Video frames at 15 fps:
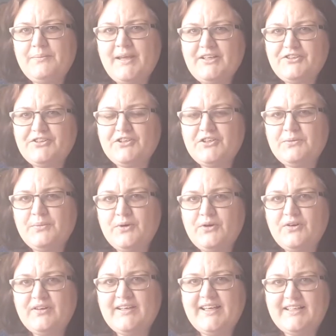mentioned
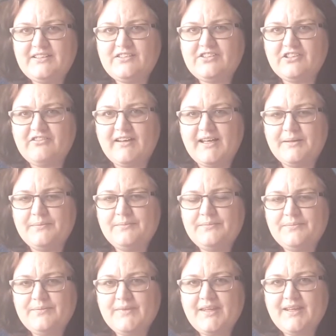more on
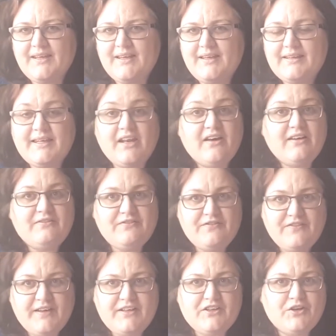Instagram than I
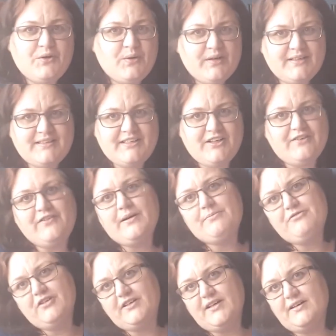think the quality of
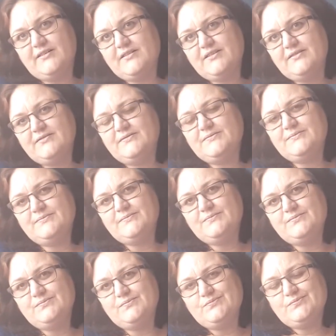her product.
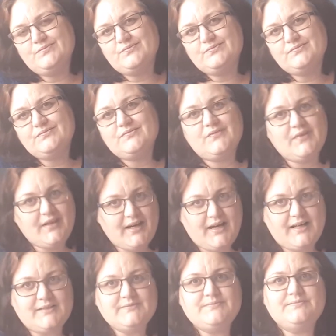
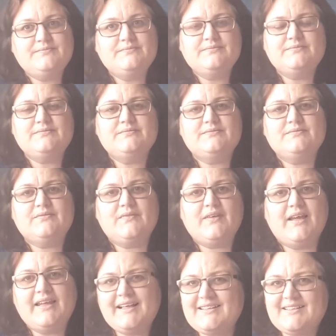Yeah.
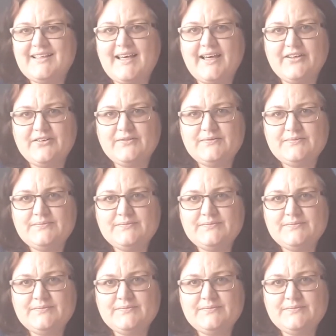And that's sad.